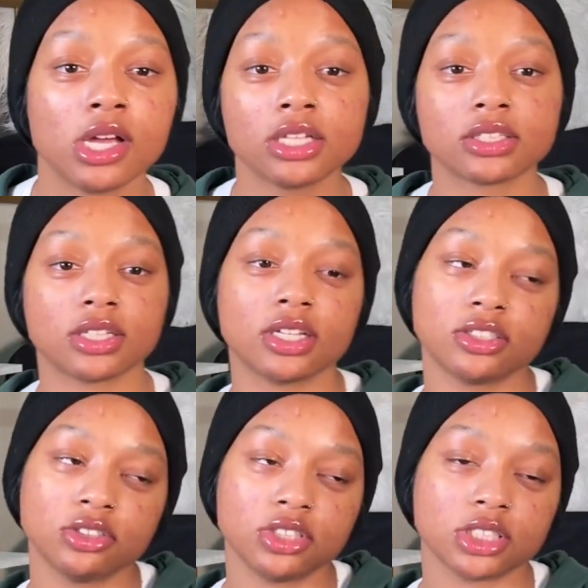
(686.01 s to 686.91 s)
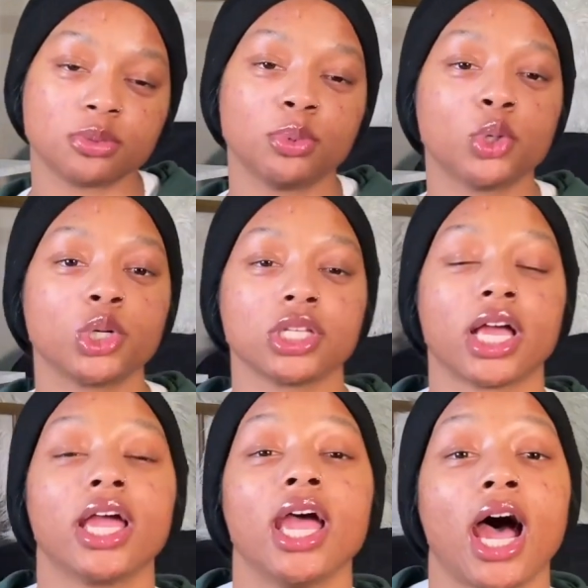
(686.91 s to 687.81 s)
So now you just bored.
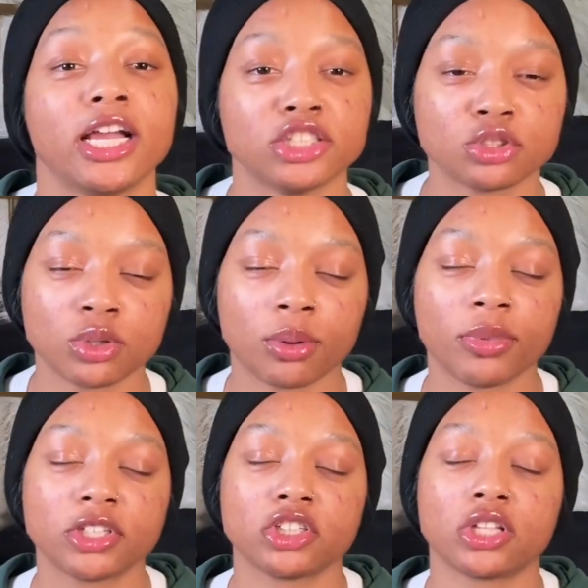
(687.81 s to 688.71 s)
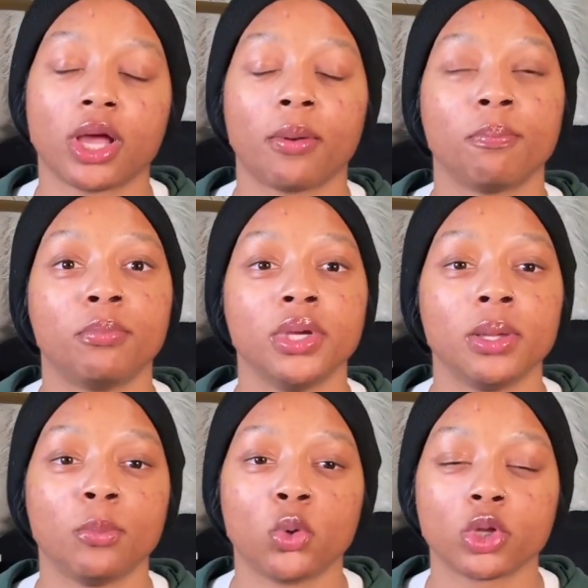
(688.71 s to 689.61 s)
Like I just want to make sure that I'm
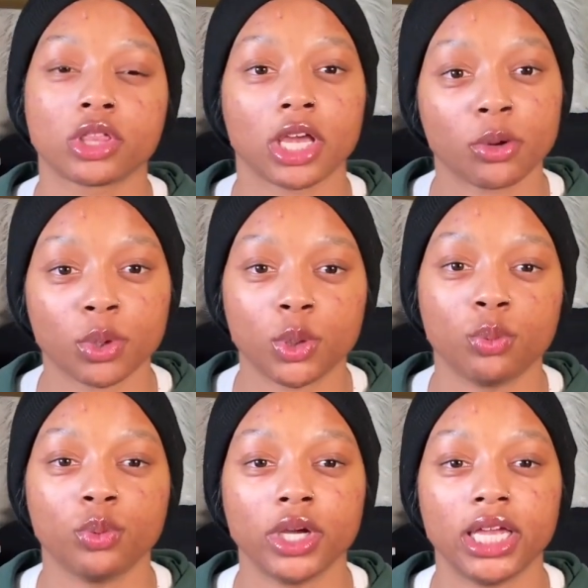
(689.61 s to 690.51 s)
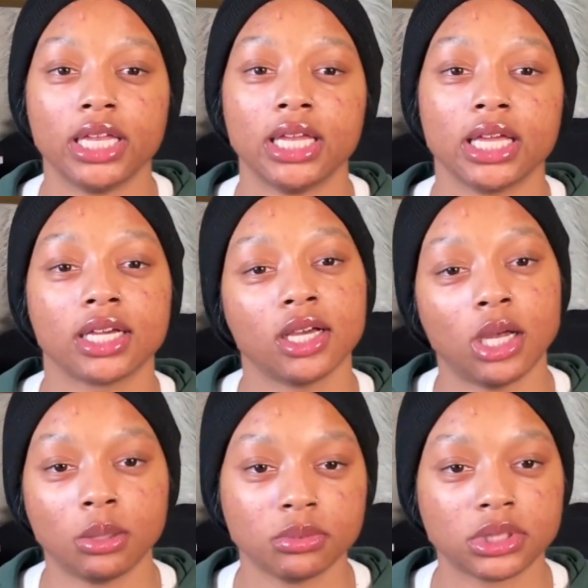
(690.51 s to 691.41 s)
being more thorough when it
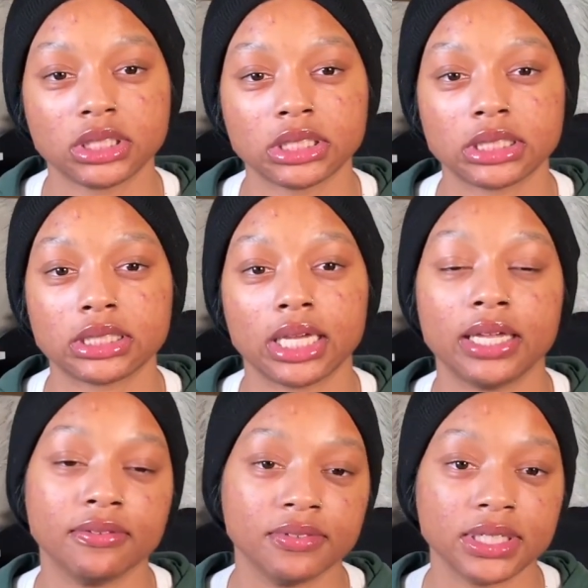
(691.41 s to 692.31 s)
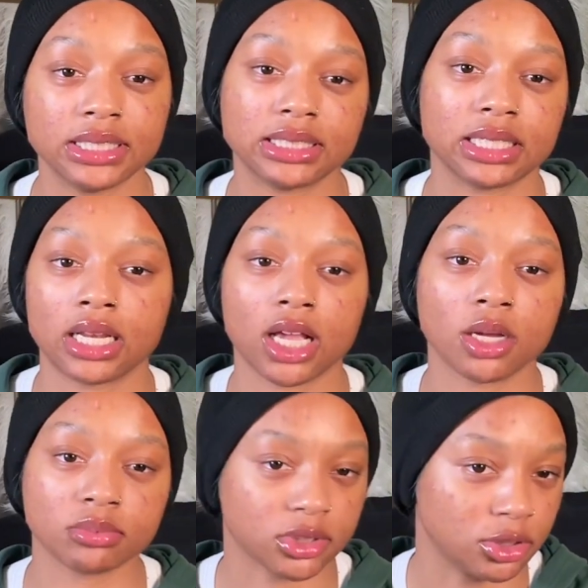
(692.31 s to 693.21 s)
comes to events and it
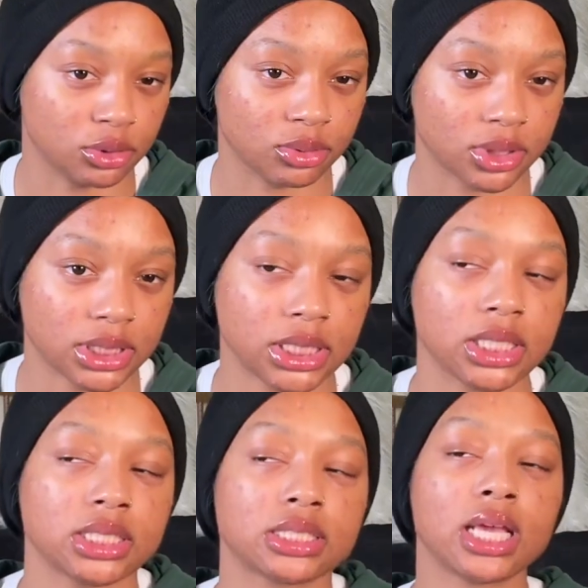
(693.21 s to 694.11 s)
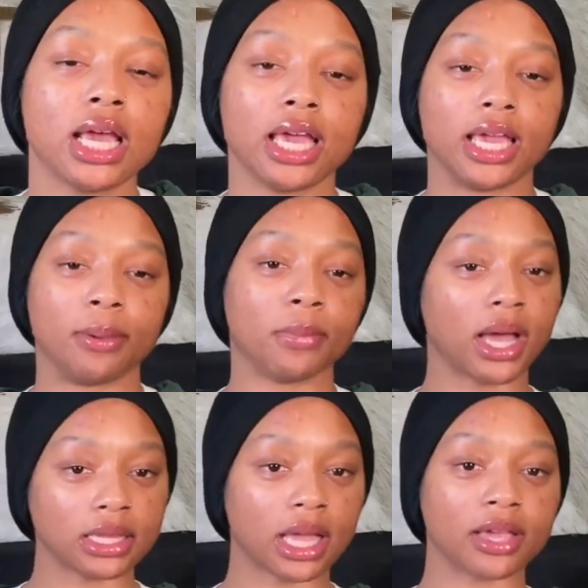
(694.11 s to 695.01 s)
comes to doing things in my
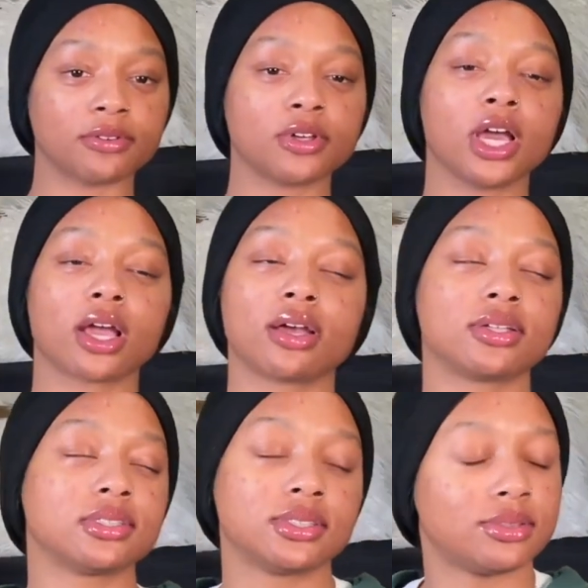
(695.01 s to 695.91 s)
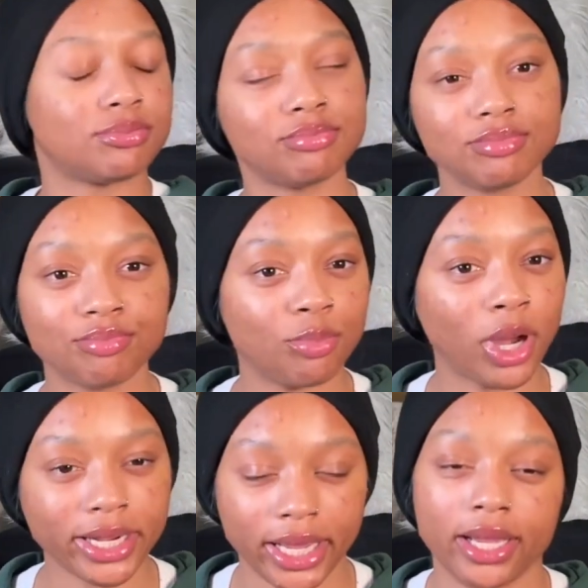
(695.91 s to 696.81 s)
life, because
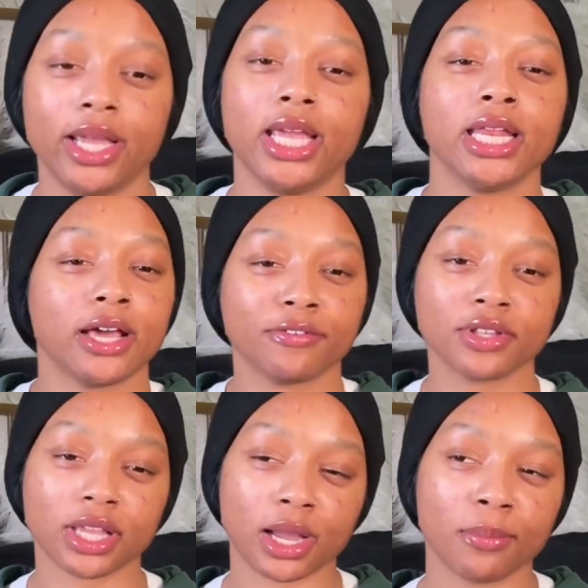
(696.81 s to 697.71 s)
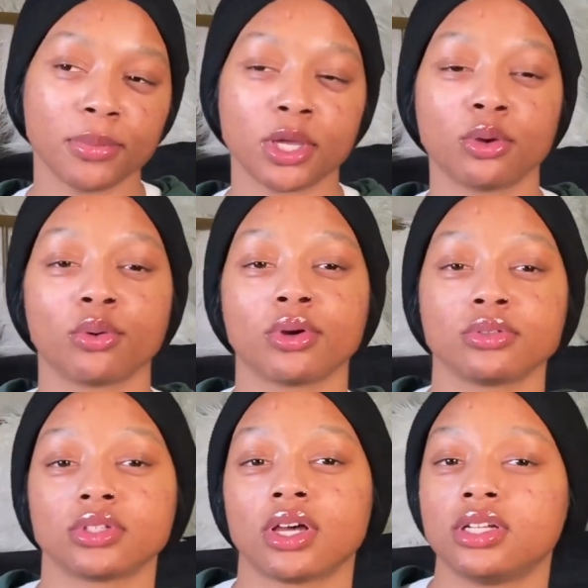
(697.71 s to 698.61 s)
why not? And I feel like I'm being grown,
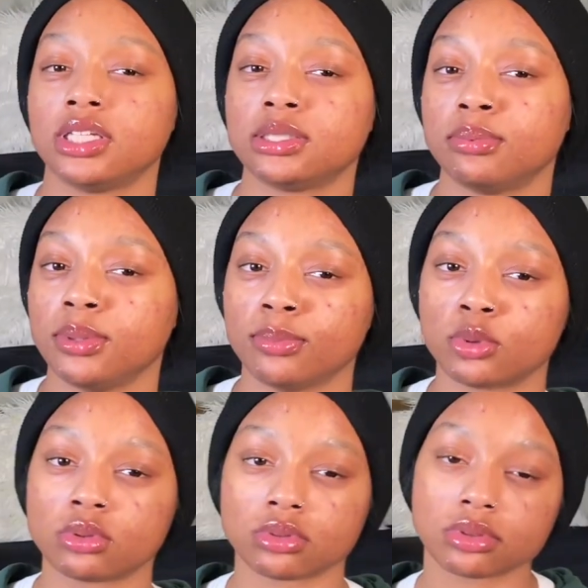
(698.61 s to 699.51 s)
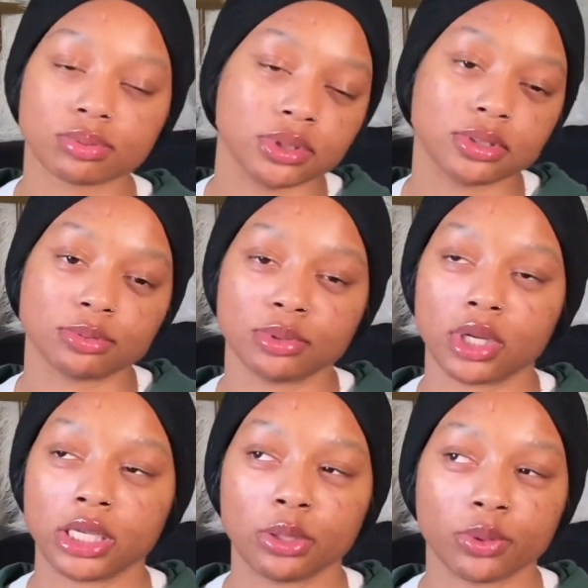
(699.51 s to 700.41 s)
so I need to be more responsible
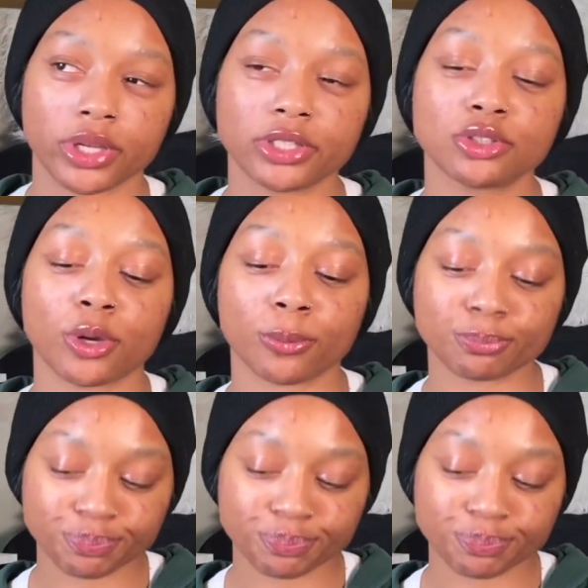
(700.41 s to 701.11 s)
anyway. So